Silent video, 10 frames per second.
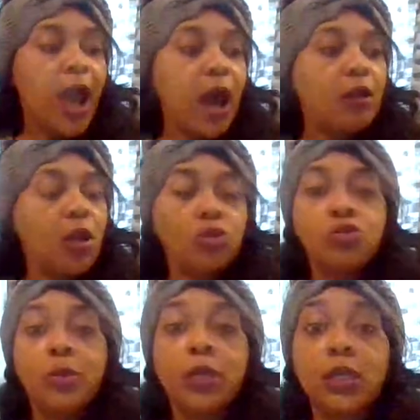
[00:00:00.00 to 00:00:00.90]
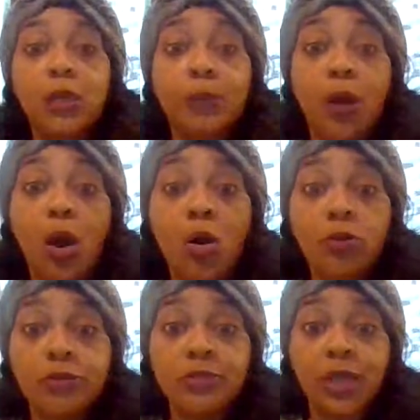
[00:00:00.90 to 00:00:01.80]
how long you've been keeping a
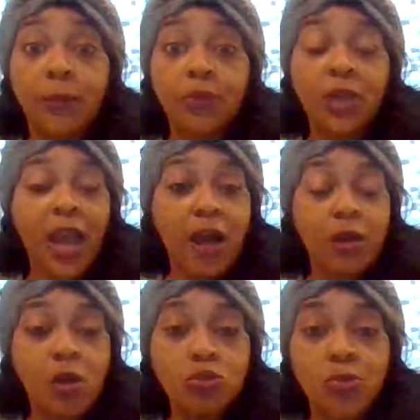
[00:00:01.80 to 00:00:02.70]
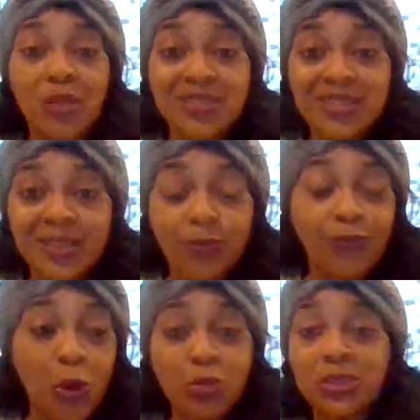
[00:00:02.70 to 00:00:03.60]
hold of something, how long you've been
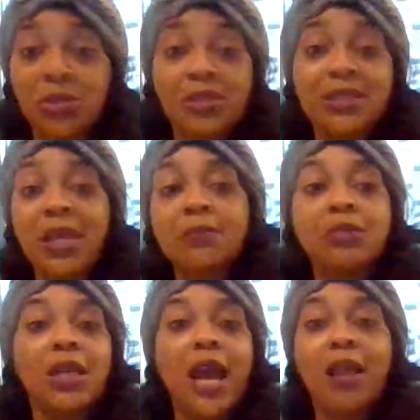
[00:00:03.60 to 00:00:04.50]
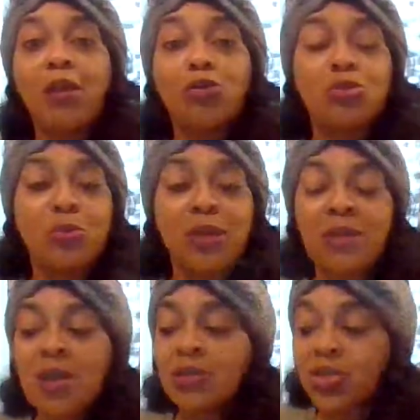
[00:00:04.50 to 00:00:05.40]
focused on the same thing, how long you've
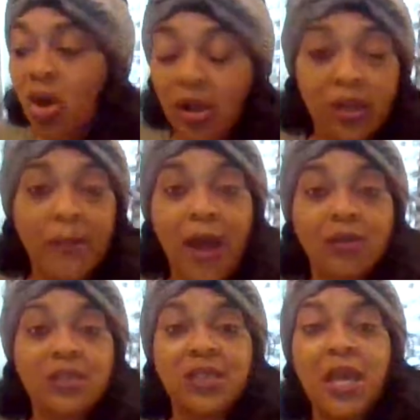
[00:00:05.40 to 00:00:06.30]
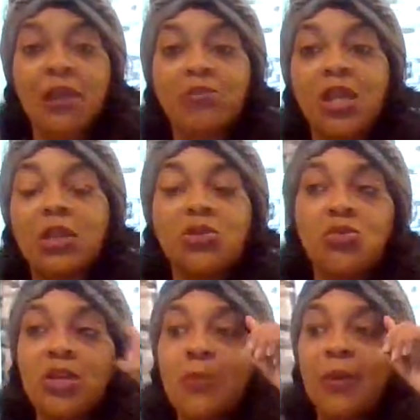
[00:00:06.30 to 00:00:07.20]
been talking about the same thing.
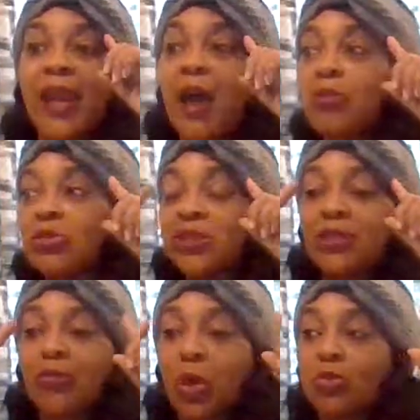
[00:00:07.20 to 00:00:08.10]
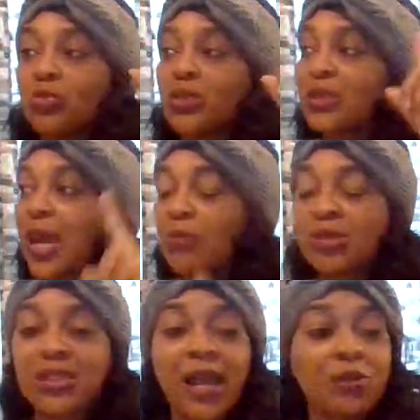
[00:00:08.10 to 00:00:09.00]
You keep allowing yourself to go through the same
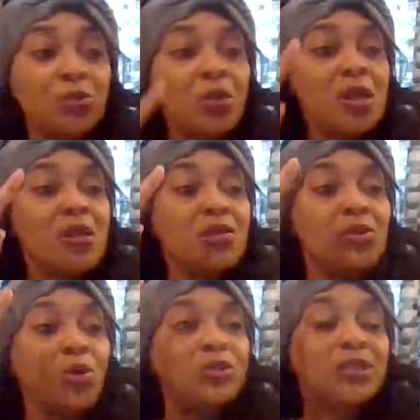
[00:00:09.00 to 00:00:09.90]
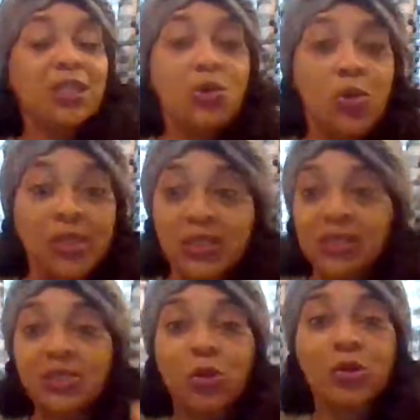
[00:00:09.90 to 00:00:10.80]
recycle, you know,
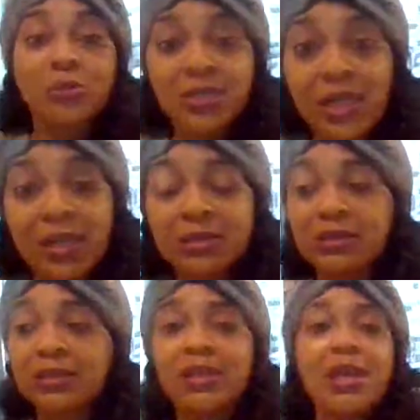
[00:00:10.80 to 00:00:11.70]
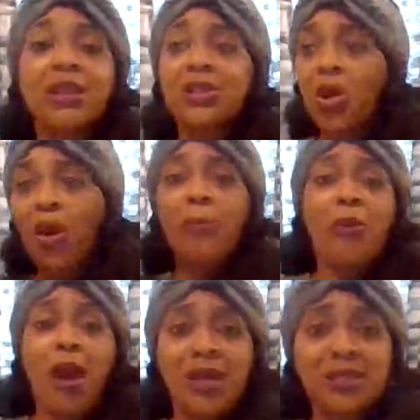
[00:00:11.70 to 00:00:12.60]
sequences, circumstances, thought
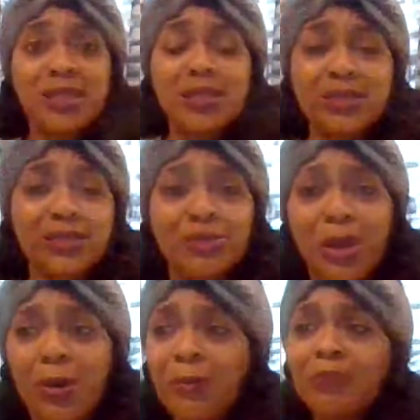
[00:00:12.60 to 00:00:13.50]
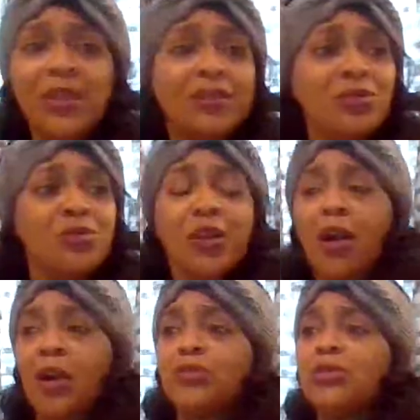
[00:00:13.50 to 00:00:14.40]
process. You know, you,
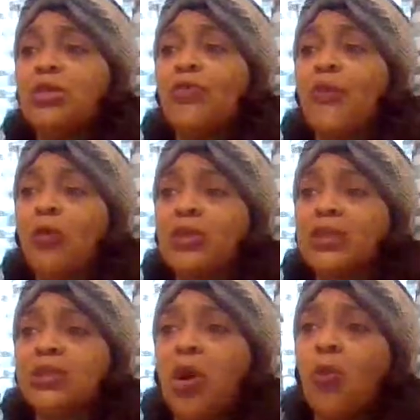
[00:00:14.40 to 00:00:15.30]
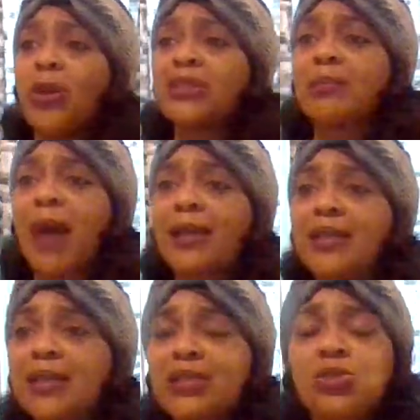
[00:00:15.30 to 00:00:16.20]
are you still focusing on what somebody
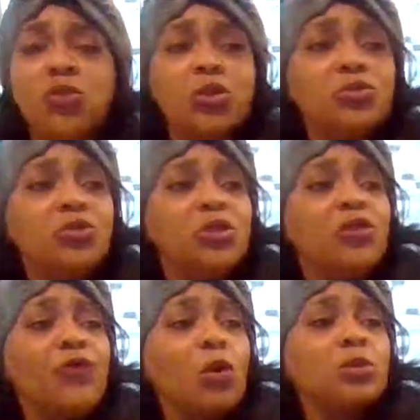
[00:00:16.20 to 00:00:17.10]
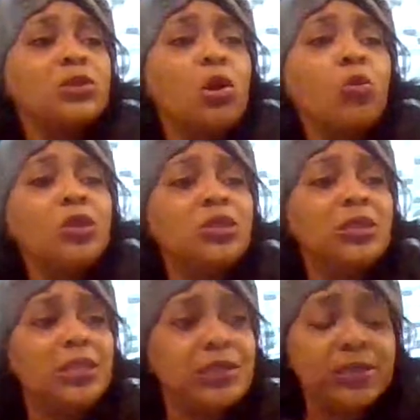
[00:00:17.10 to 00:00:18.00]
did to you? Are you still focused on what
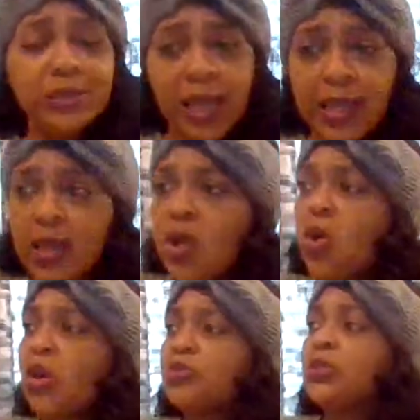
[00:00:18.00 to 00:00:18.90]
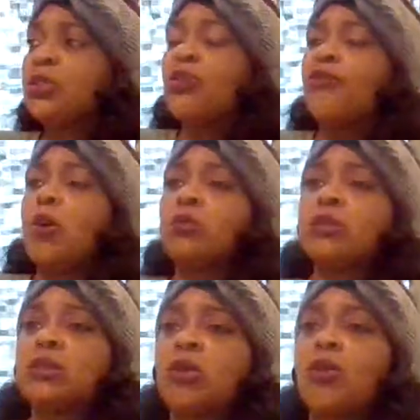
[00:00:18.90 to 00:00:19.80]
you didn't say? Are you still
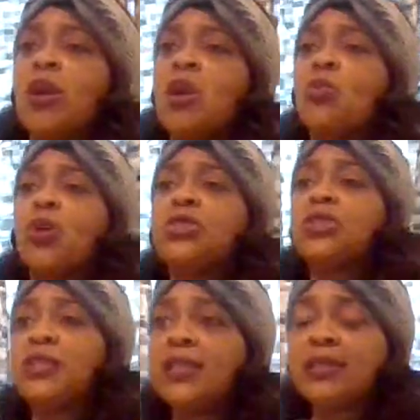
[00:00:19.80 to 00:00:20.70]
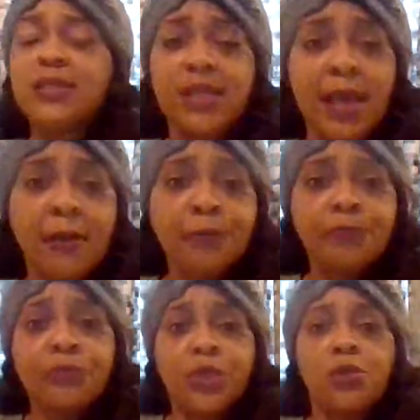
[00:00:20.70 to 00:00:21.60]
focused on what you didn't say?
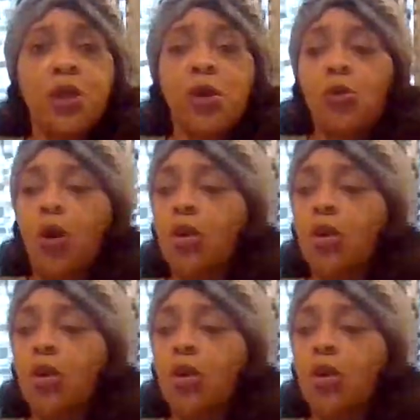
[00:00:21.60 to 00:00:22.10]
You know,